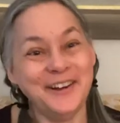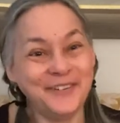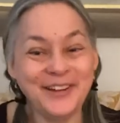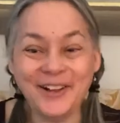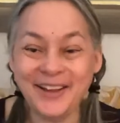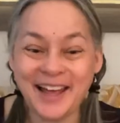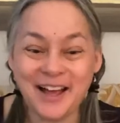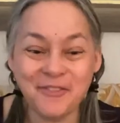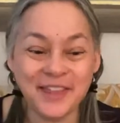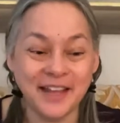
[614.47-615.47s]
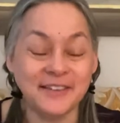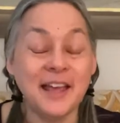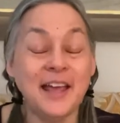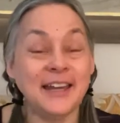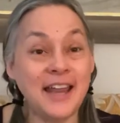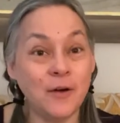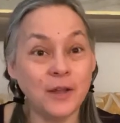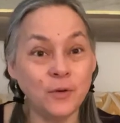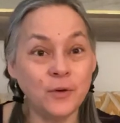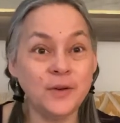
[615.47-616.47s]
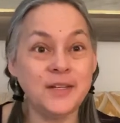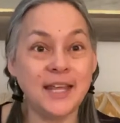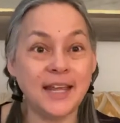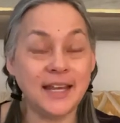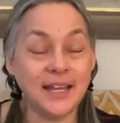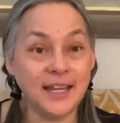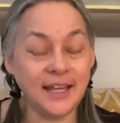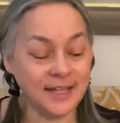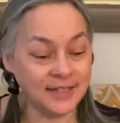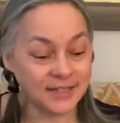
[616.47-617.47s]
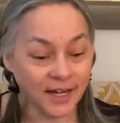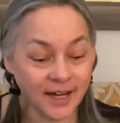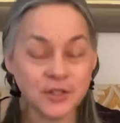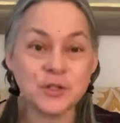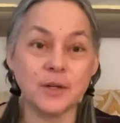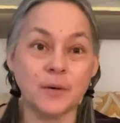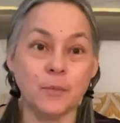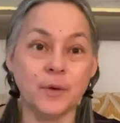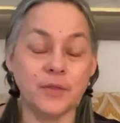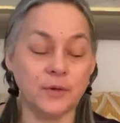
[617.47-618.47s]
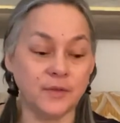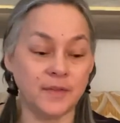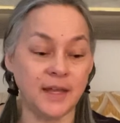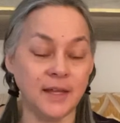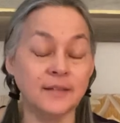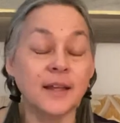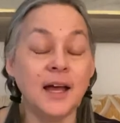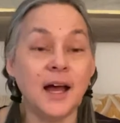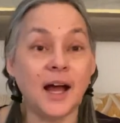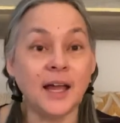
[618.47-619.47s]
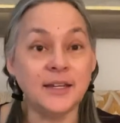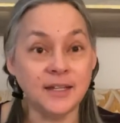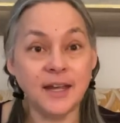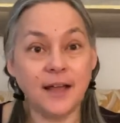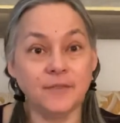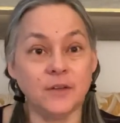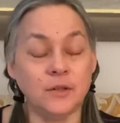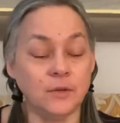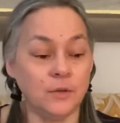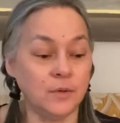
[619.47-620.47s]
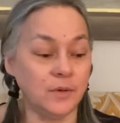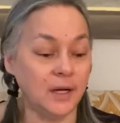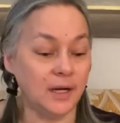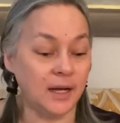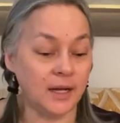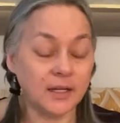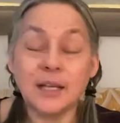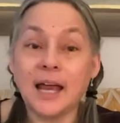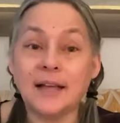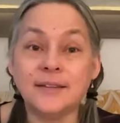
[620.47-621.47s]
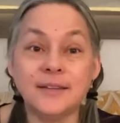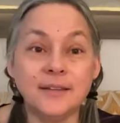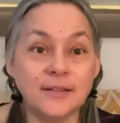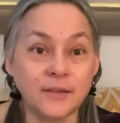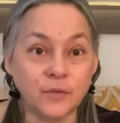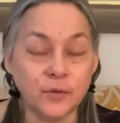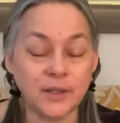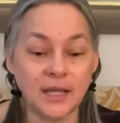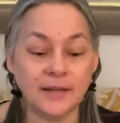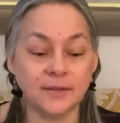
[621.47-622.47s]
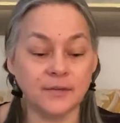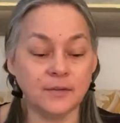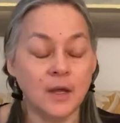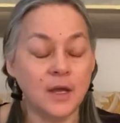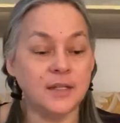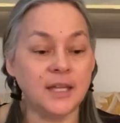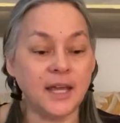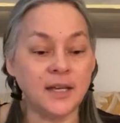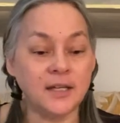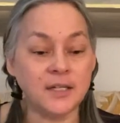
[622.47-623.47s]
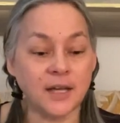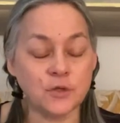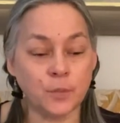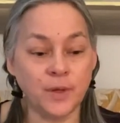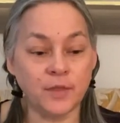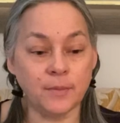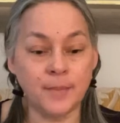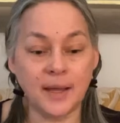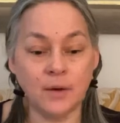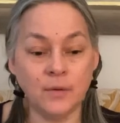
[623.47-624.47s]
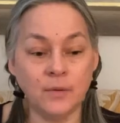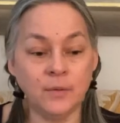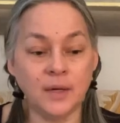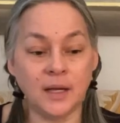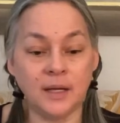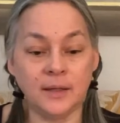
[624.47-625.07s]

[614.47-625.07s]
We all have things. Now, in order to get in touch with those things, I did have to do classes, sensory classes, to get in touch with my own